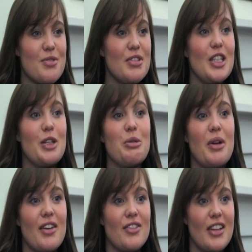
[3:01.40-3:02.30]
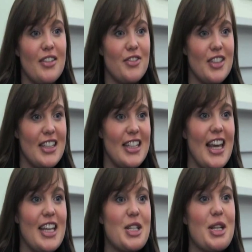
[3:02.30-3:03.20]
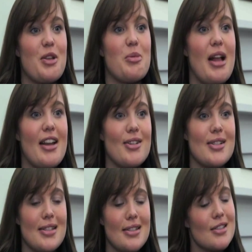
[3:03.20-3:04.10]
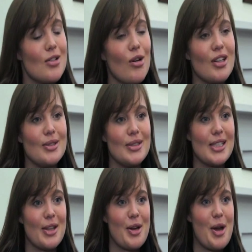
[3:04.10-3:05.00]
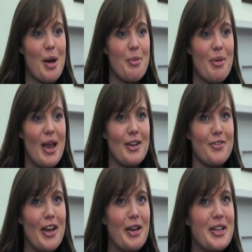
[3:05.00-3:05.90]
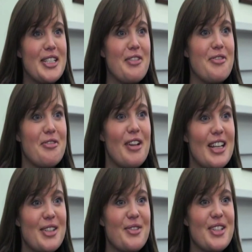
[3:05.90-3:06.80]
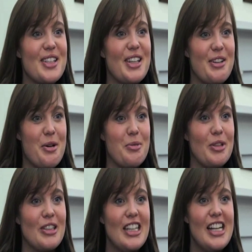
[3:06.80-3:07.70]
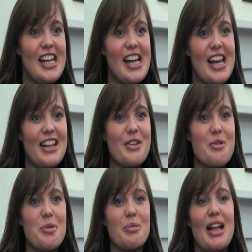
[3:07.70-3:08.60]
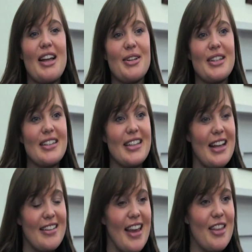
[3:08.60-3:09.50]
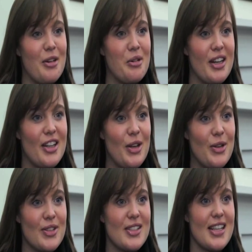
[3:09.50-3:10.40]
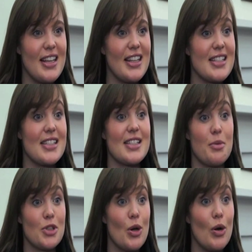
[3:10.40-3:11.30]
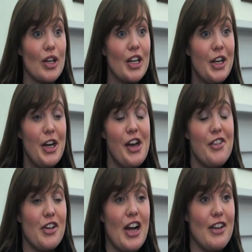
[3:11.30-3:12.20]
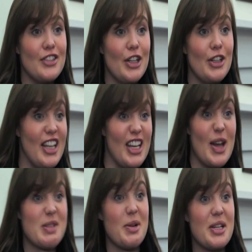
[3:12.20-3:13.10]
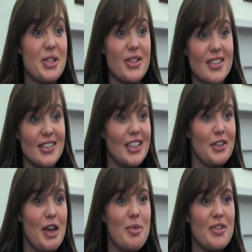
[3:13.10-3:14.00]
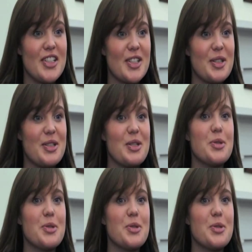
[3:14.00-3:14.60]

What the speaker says: It was a really good way of kind of engaging other planners and talking to each other in a very different way. So it wasn't the normal planning get together where you sit and listen to someone talk for half an hour and then you ask questions and kind of get a bit of discussion.